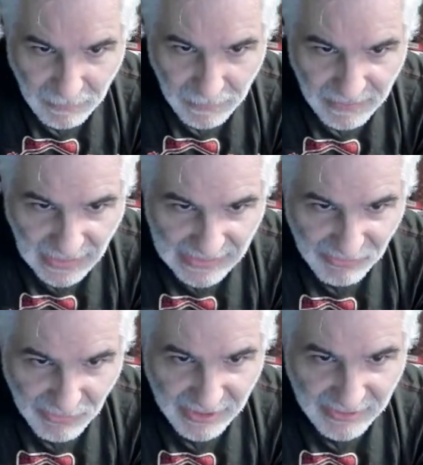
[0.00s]
that's
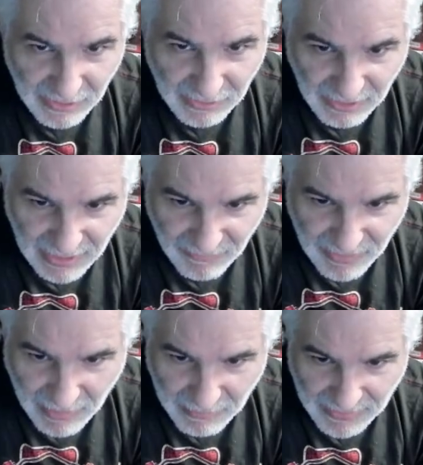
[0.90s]
what you do. You give
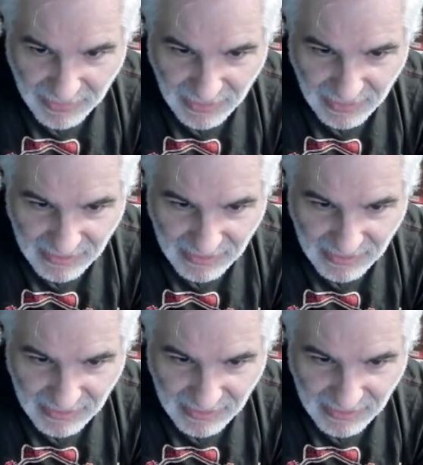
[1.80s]
them the